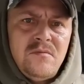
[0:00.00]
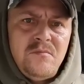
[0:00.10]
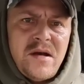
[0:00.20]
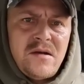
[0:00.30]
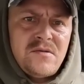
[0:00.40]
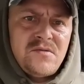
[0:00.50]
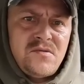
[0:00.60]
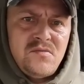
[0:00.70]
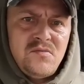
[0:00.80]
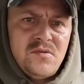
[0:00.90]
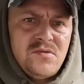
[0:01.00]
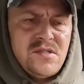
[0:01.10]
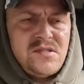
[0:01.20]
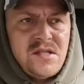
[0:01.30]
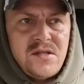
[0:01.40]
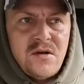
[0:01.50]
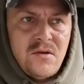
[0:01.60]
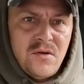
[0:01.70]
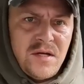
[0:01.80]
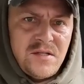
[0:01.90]
Bears will just sit there
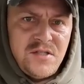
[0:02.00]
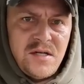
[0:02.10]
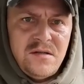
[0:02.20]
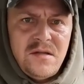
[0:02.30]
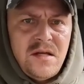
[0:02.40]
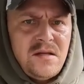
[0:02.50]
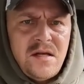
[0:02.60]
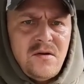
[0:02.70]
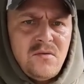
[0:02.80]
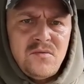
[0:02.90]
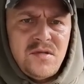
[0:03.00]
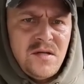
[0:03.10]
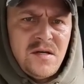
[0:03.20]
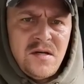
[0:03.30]
and look at you. They, they don't